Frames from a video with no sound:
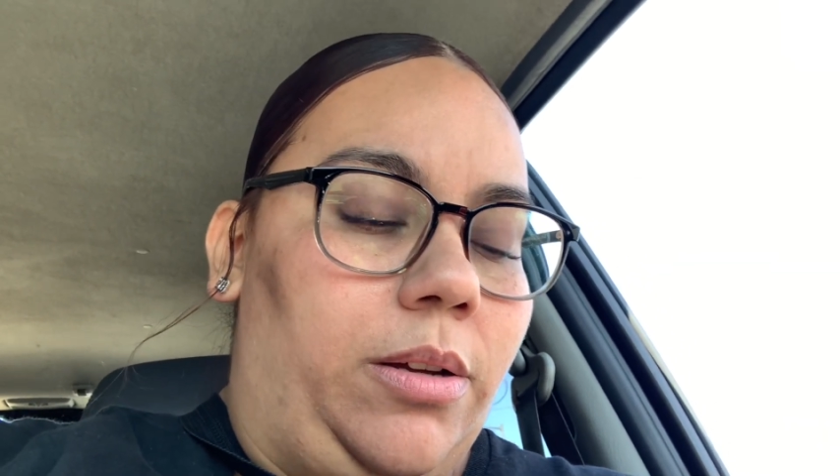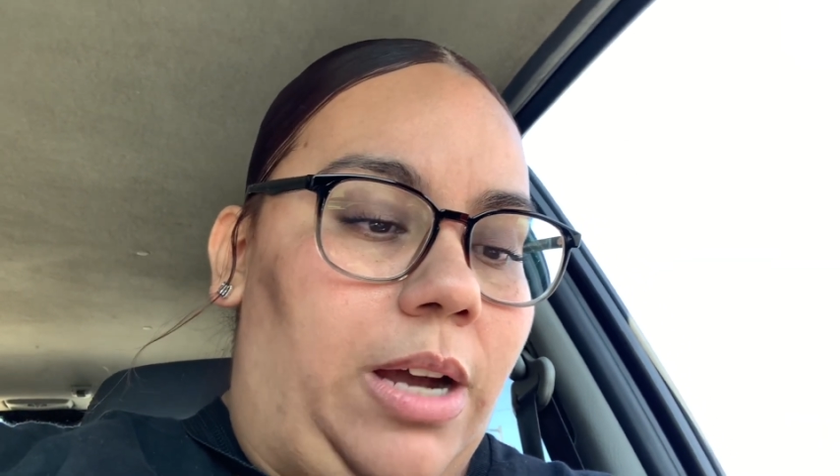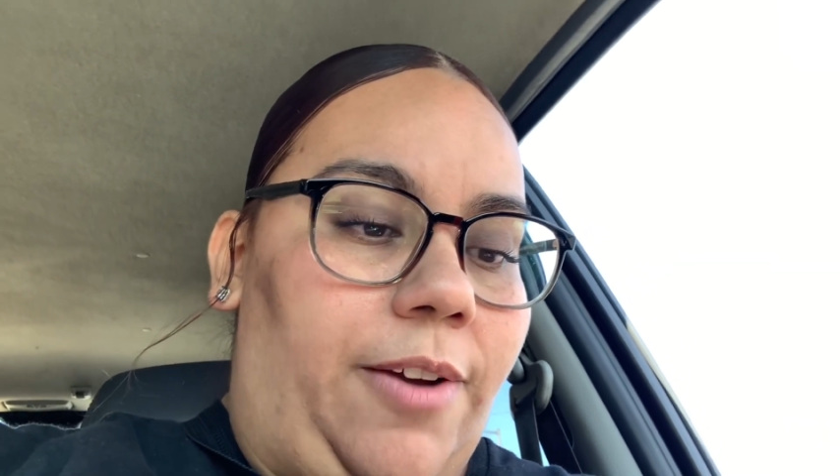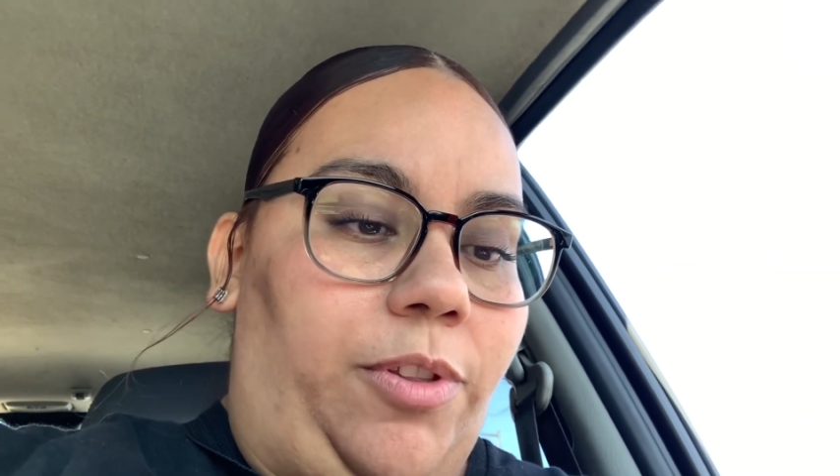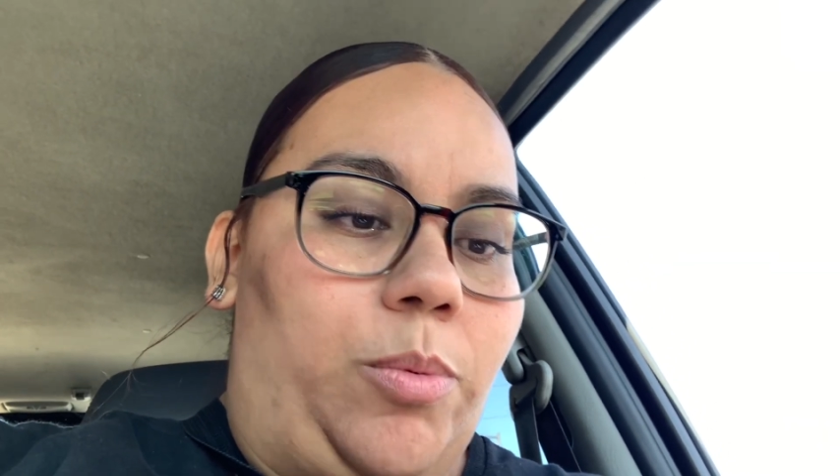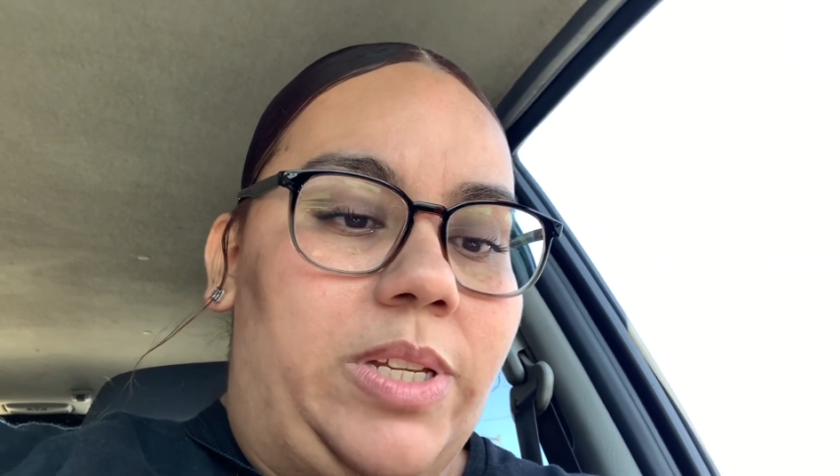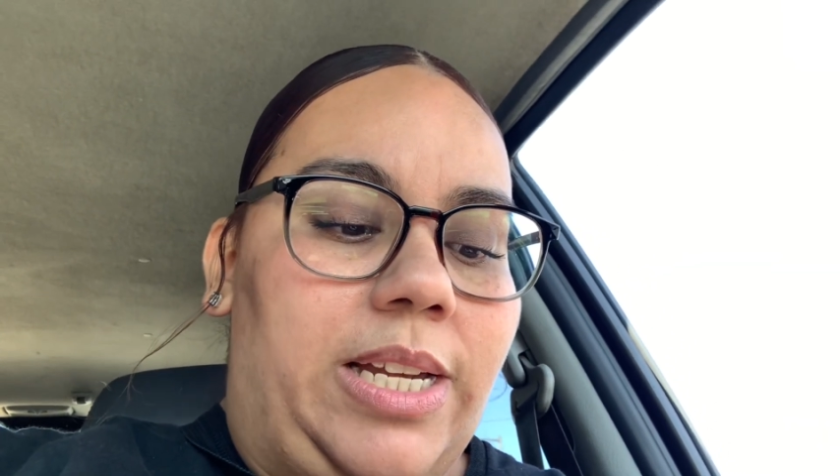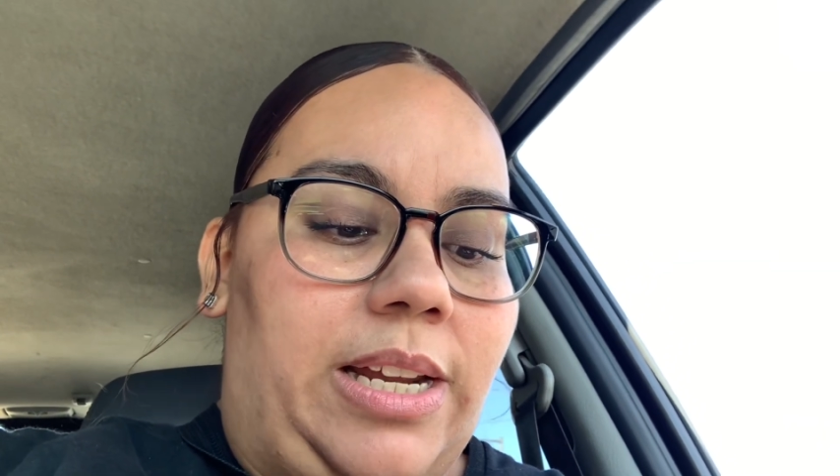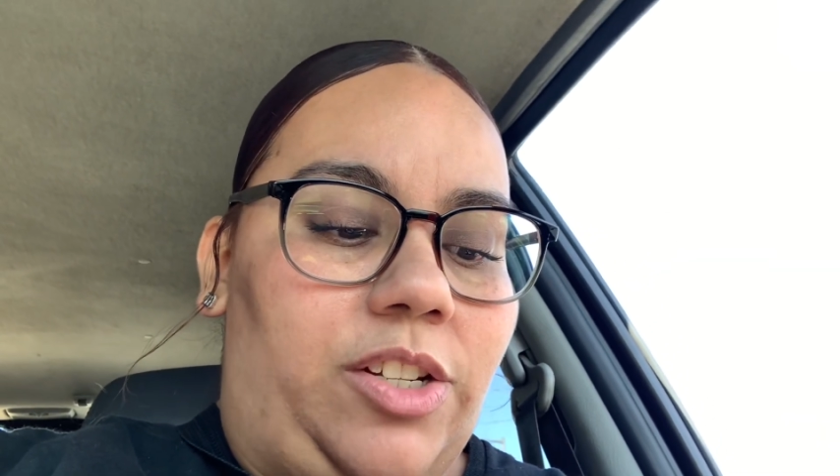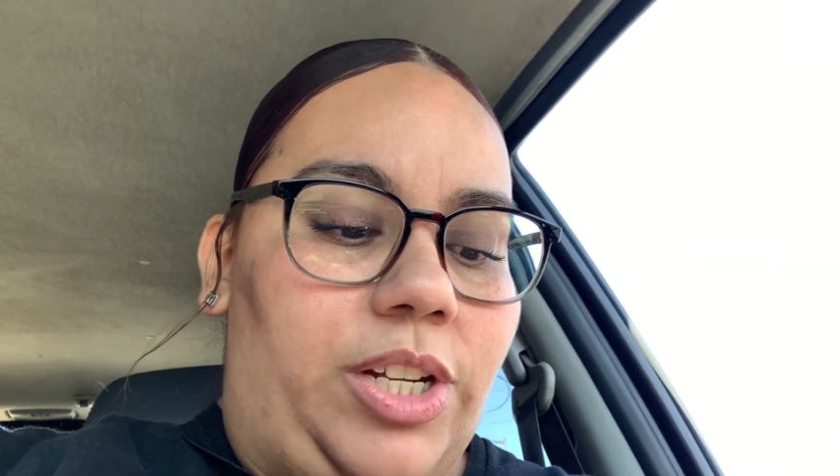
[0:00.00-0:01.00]
after we seen
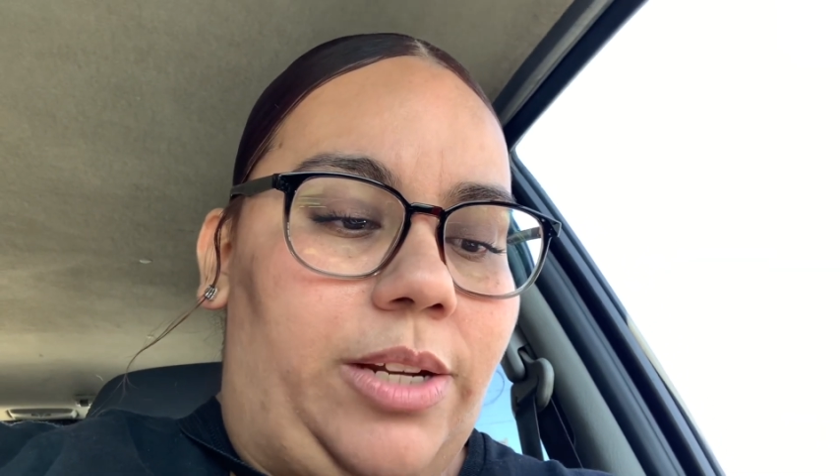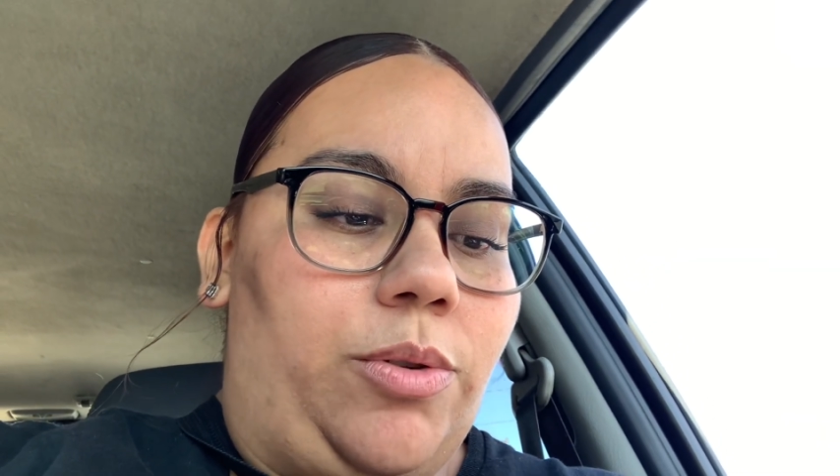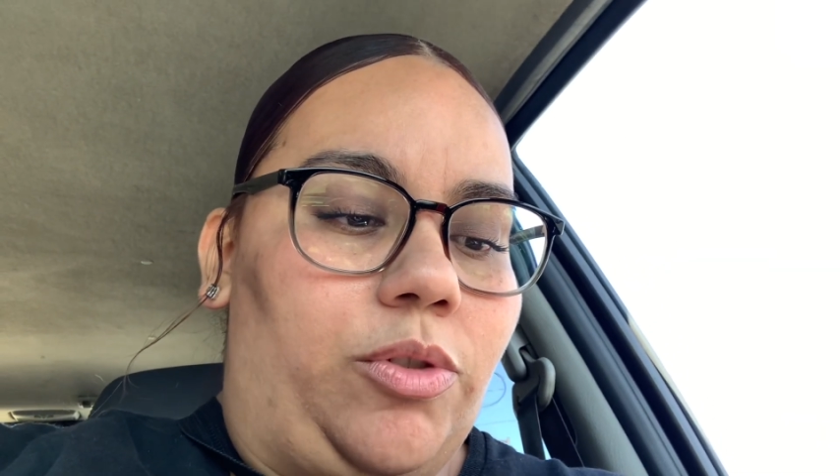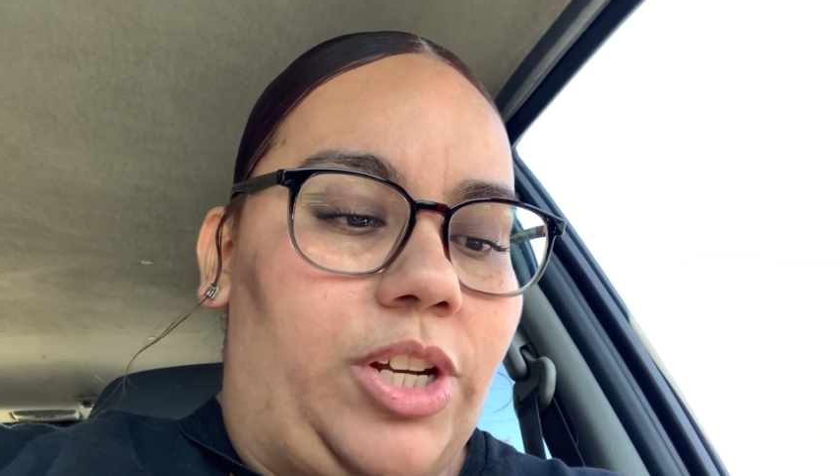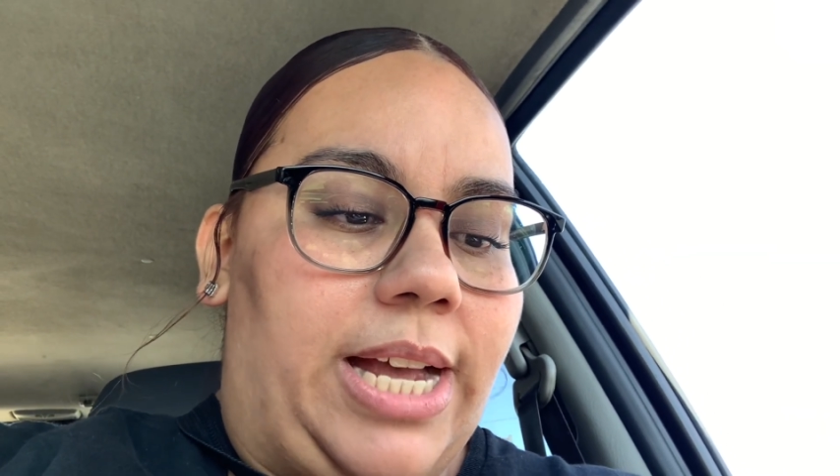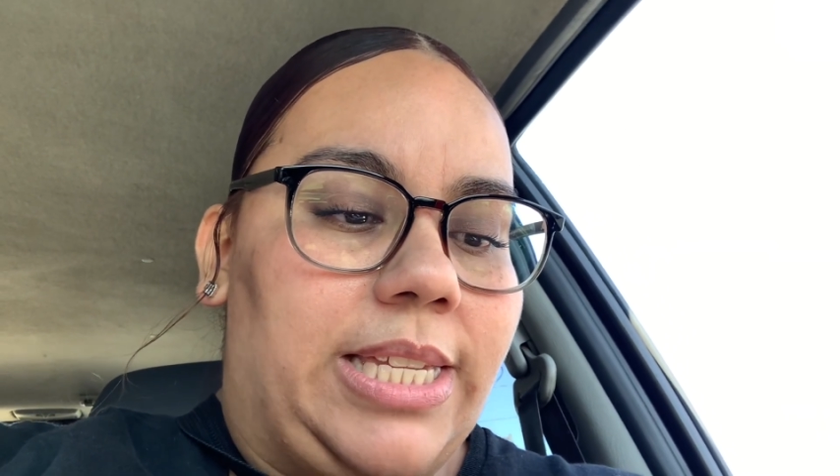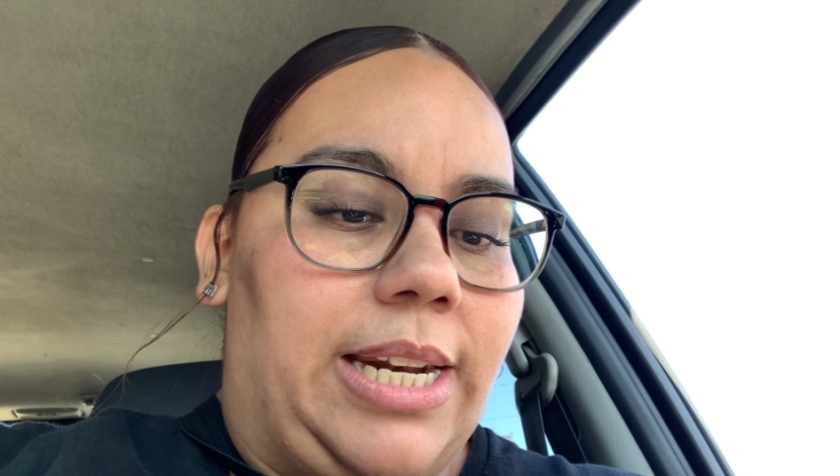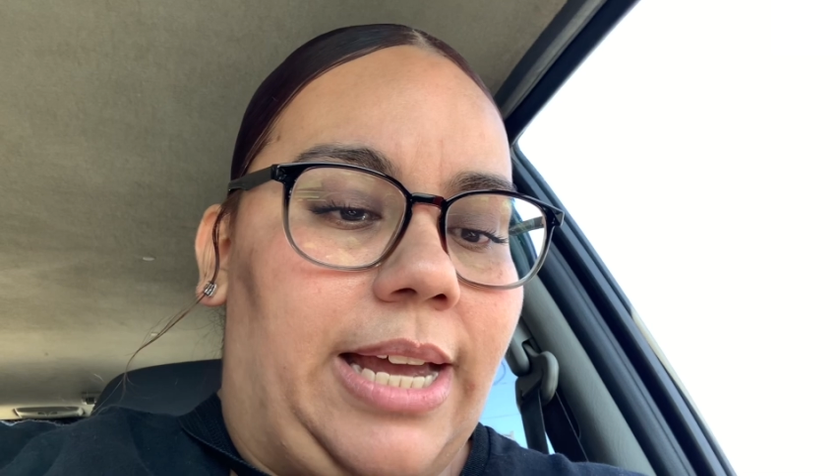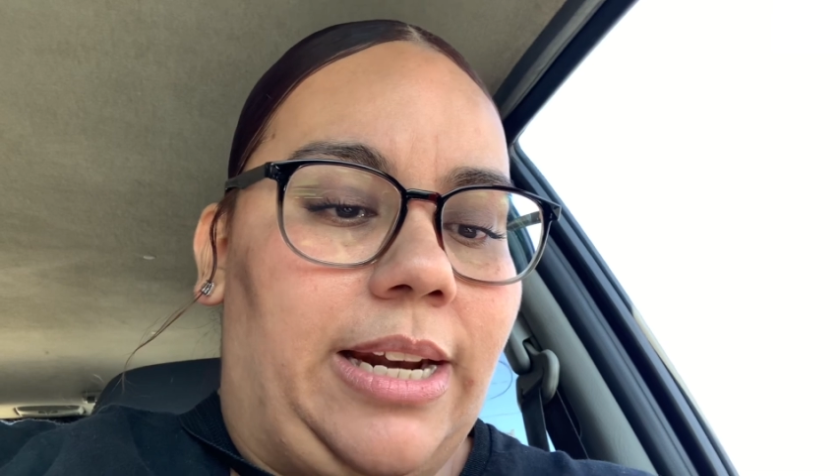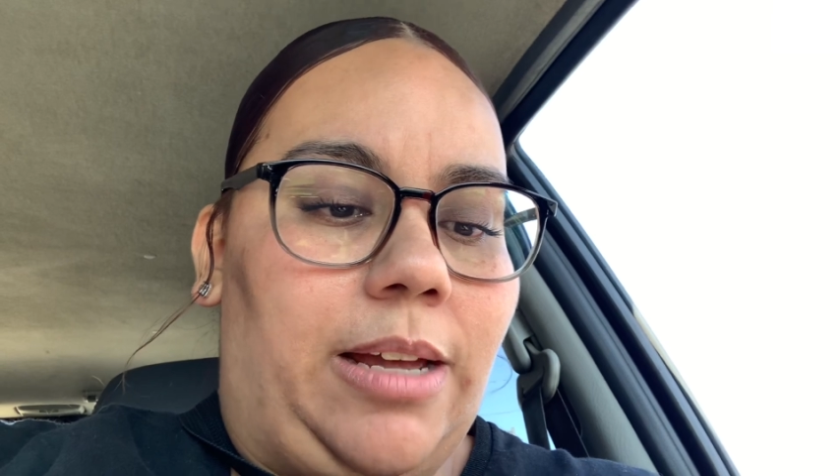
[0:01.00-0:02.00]
that she, you know, she had to
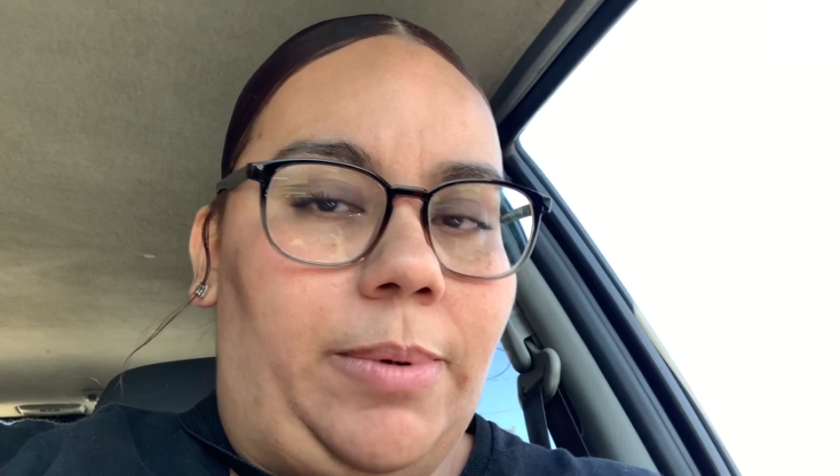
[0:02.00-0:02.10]
line up.